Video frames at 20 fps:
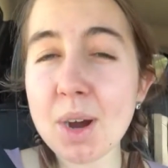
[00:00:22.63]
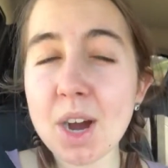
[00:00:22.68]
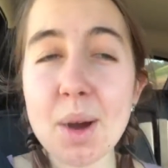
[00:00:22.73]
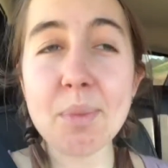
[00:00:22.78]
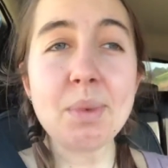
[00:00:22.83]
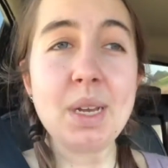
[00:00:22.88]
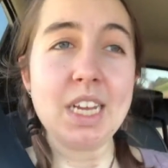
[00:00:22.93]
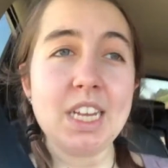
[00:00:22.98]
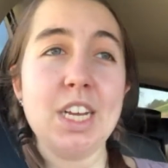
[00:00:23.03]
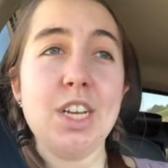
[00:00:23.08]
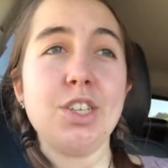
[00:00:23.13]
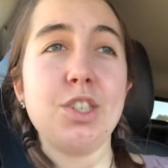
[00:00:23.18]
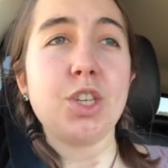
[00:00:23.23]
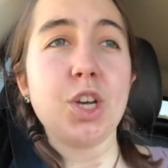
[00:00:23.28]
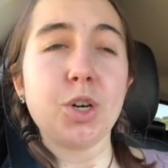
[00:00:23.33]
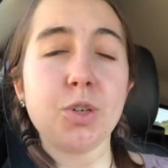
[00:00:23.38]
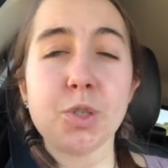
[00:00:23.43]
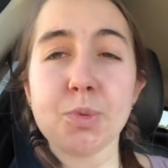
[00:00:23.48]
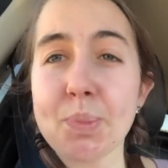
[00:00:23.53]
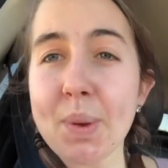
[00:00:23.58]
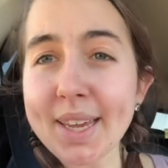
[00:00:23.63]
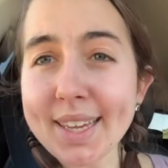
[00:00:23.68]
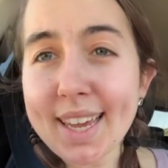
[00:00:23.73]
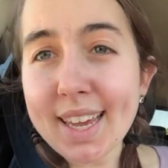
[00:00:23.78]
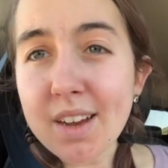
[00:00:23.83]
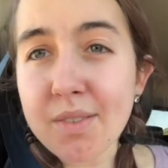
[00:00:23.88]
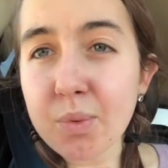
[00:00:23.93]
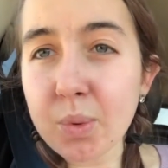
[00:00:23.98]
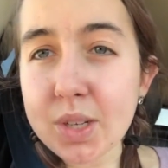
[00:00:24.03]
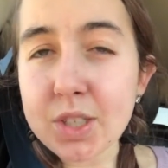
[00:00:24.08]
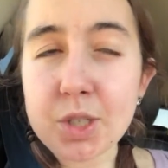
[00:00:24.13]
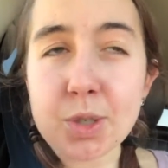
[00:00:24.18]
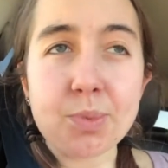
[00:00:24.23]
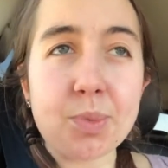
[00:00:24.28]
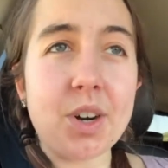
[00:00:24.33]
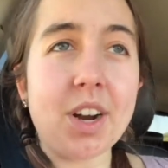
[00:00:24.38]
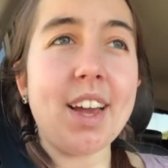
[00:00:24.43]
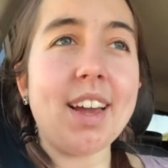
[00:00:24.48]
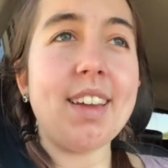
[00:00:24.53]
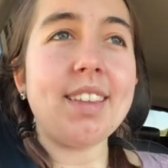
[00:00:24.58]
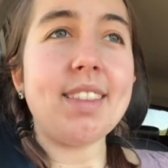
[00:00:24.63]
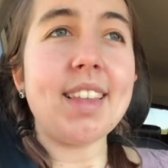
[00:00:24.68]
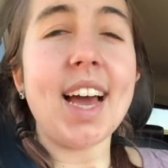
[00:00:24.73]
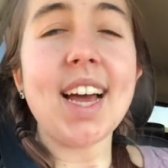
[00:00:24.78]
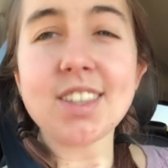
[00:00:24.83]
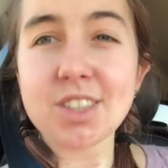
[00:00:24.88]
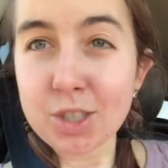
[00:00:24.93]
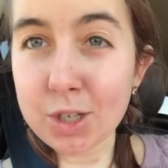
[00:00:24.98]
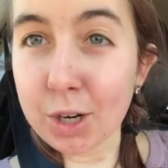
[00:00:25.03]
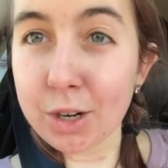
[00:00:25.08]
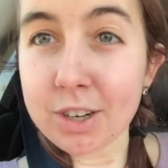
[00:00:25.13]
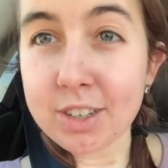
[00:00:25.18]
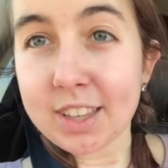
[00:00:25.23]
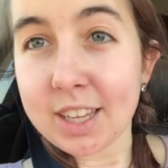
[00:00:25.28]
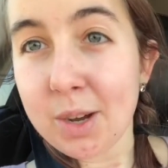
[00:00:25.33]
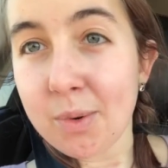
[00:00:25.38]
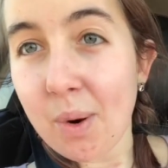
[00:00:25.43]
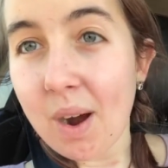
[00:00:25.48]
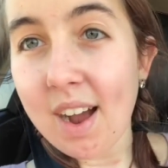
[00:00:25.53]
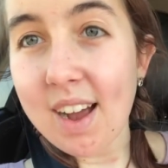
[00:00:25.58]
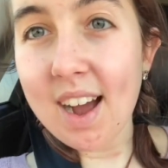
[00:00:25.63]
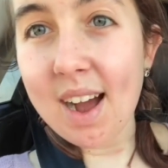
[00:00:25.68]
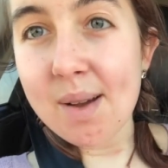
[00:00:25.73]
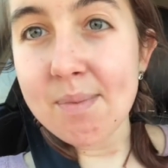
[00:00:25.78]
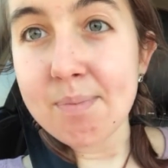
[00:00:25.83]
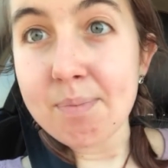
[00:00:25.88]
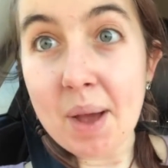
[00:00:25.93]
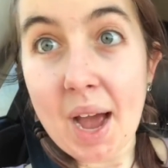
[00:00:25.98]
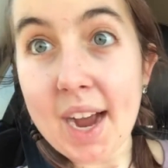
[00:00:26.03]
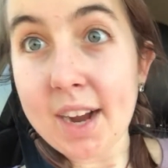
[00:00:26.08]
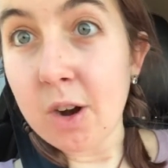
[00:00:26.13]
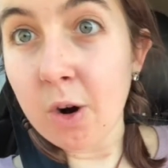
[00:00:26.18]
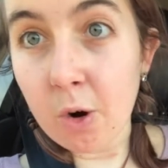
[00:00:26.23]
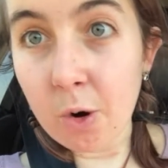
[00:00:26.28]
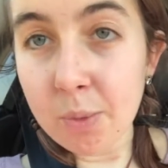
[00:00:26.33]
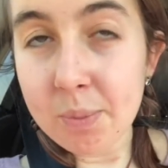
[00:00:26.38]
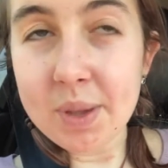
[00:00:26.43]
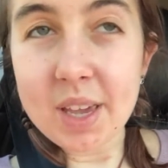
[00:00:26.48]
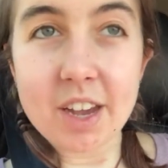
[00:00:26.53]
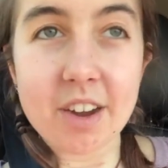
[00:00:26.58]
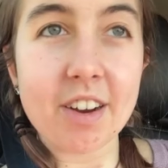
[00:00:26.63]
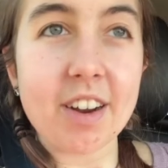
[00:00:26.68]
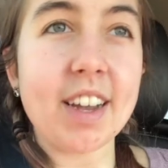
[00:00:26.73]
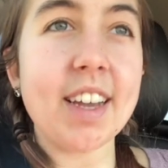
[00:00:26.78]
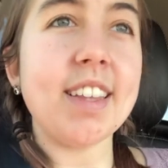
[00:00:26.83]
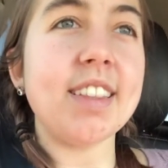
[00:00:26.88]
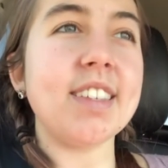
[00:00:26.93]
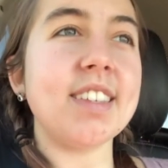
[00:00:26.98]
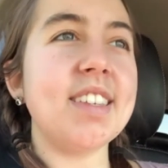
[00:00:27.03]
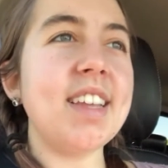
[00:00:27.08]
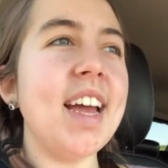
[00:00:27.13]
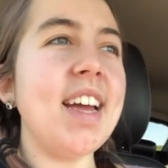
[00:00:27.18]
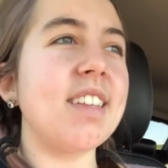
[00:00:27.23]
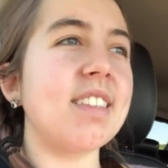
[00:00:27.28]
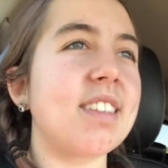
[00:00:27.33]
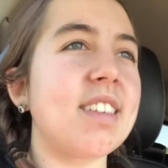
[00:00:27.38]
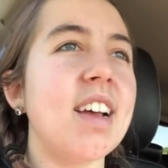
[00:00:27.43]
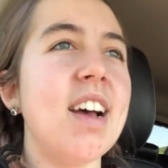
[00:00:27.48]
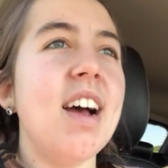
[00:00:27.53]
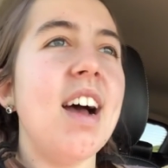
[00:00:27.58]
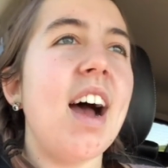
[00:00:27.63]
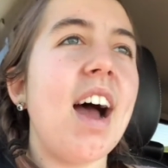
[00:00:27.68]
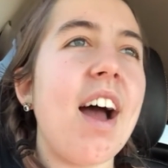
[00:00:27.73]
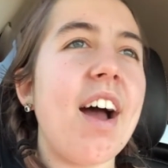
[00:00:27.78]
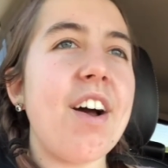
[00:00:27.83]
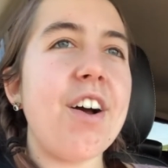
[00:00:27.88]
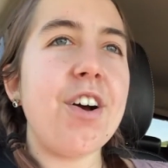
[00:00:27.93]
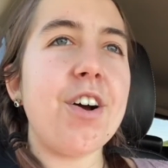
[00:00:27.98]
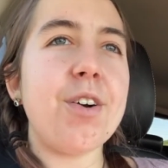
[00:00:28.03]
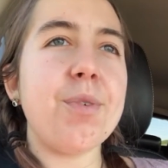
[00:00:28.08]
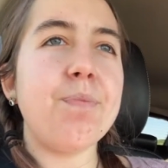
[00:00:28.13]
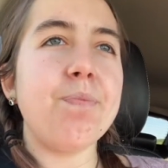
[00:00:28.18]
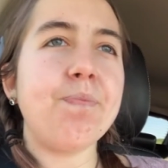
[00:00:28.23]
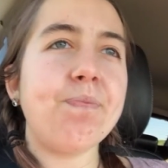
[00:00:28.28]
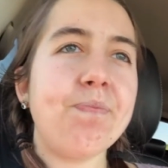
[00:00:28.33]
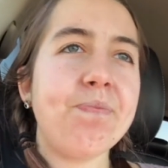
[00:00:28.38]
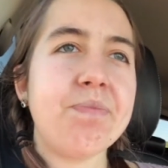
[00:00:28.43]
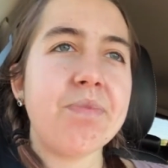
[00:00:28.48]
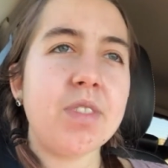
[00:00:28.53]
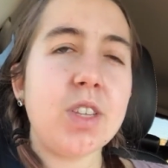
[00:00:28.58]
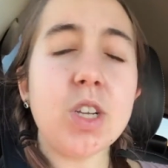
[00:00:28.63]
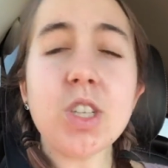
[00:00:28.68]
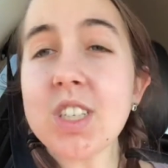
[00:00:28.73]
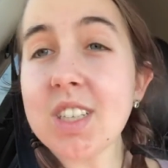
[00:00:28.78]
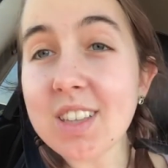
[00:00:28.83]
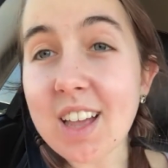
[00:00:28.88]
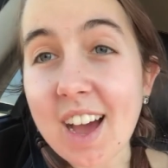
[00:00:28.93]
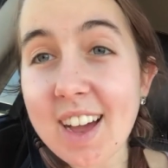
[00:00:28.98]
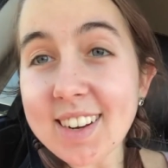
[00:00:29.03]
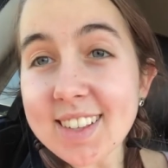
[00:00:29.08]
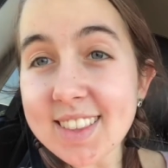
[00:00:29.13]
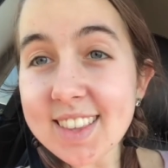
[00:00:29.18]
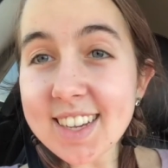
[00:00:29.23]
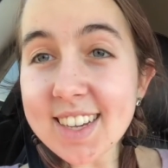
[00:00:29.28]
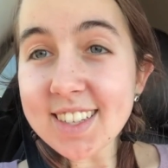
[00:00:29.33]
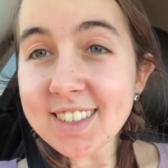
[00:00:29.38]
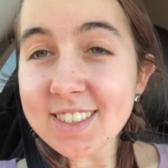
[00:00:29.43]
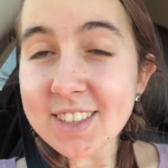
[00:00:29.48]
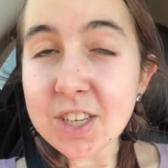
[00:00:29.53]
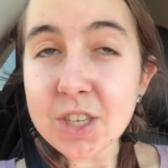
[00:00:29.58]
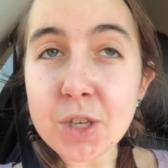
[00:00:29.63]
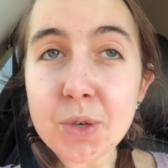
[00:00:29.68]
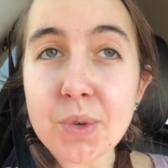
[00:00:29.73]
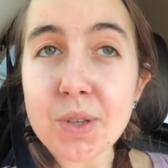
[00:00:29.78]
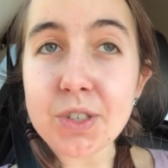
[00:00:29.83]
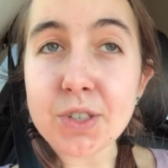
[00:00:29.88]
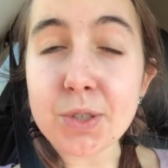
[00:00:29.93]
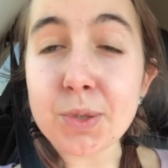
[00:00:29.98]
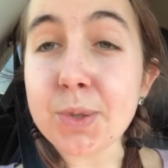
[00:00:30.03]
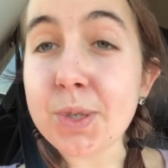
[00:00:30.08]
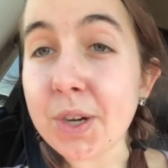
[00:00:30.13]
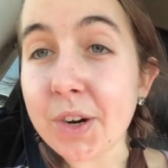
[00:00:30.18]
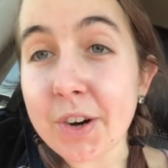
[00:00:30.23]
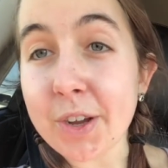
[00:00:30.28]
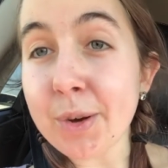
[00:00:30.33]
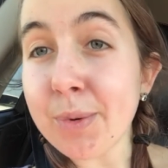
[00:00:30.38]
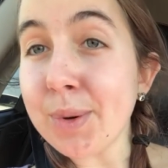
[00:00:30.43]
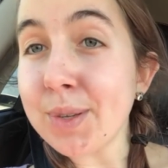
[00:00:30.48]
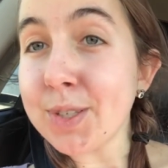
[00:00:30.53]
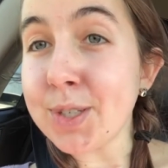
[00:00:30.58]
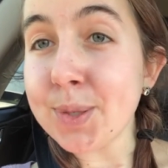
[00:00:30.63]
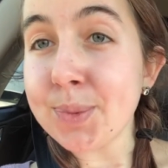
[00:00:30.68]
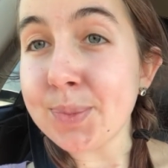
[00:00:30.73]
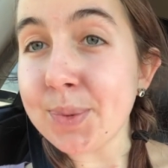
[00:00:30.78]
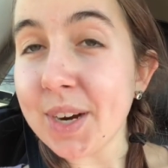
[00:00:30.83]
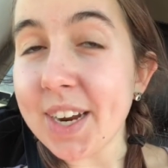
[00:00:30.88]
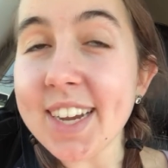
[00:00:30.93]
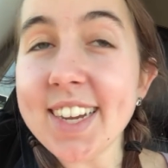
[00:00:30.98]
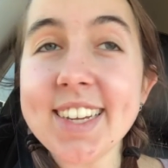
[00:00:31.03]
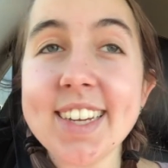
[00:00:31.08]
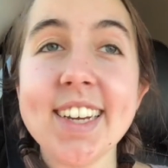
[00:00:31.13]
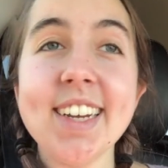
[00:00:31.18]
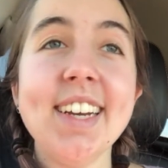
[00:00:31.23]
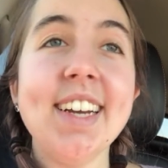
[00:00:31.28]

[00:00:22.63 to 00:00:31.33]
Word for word: mom. So speaking of winter break, that's currently why I'm back home here in the States. Um, There's a lot of things that you can do during winter break.